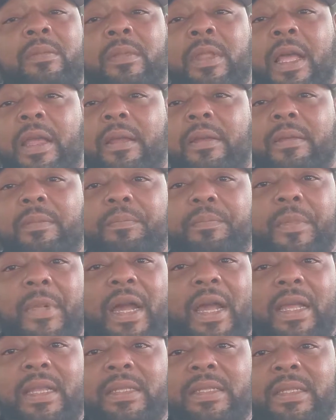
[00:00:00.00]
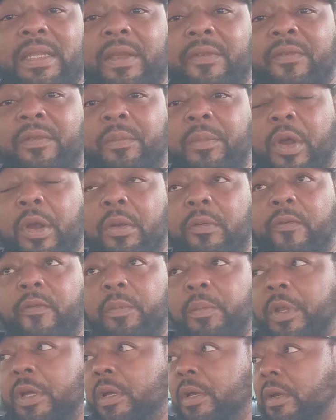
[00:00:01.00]
like, mindset from
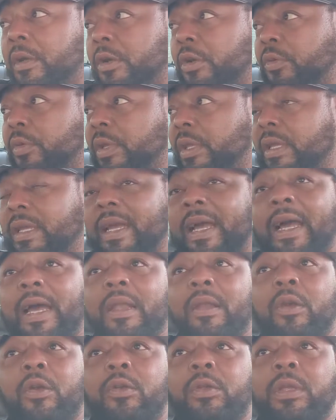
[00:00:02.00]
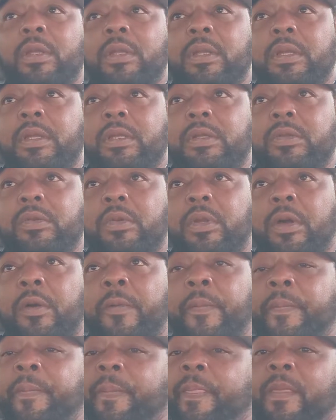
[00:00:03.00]
the Greek god Hercules, you
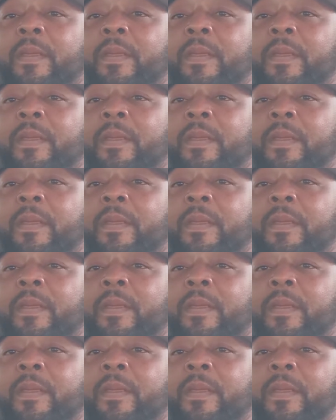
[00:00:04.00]
know.